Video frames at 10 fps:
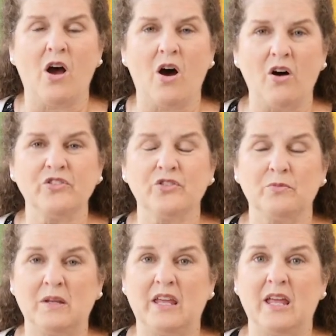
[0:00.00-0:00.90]
also
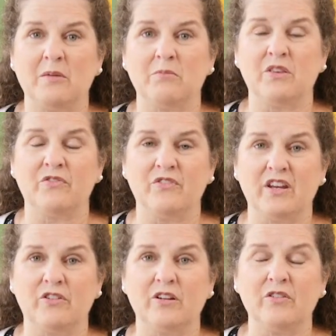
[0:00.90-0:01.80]
became the
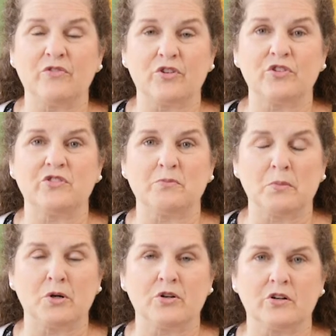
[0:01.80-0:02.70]
very first
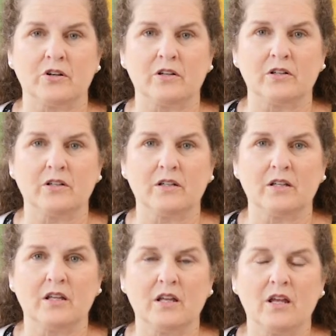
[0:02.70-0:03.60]
murderer.
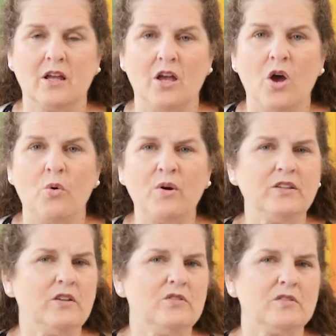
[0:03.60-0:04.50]
What
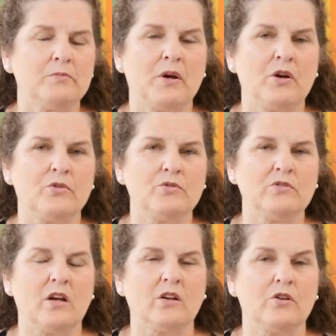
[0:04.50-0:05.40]
do you
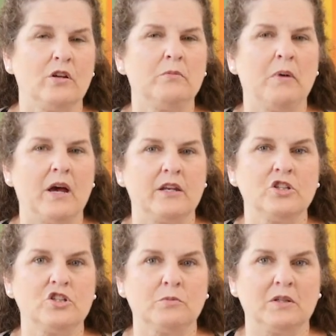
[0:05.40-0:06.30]
suppose a good
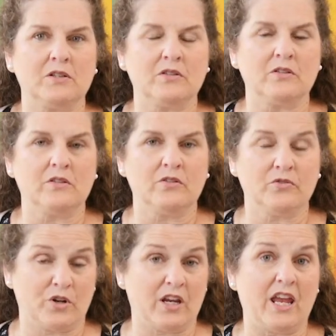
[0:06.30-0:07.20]
punishment
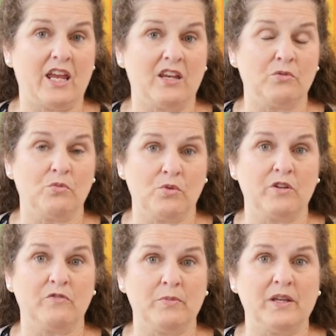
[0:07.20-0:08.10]
for Cain would
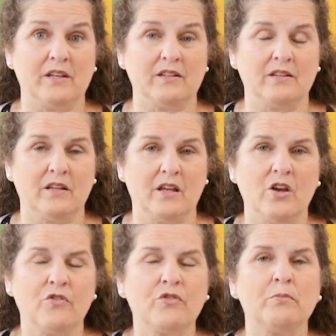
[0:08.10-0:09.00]
have been
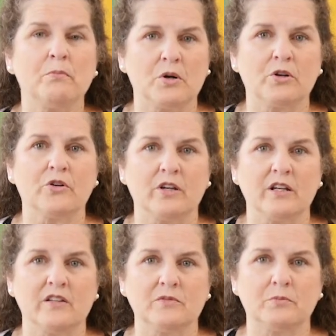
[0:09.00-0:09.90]
for
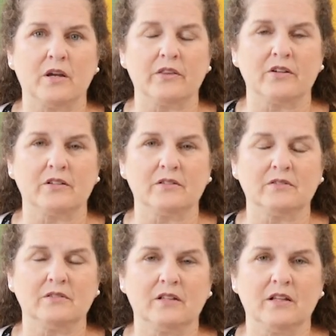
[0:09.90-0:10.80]
murdering his brother?
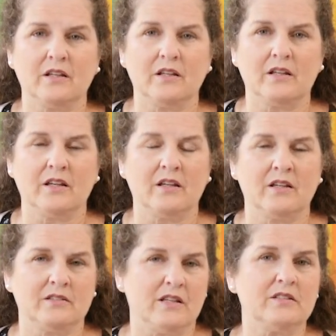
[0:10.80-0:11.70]

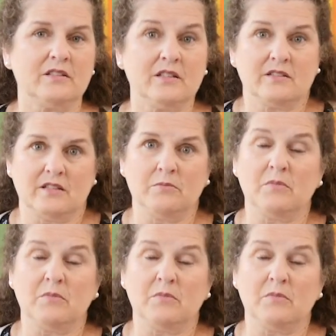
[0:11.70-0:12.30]
Doesn't it seem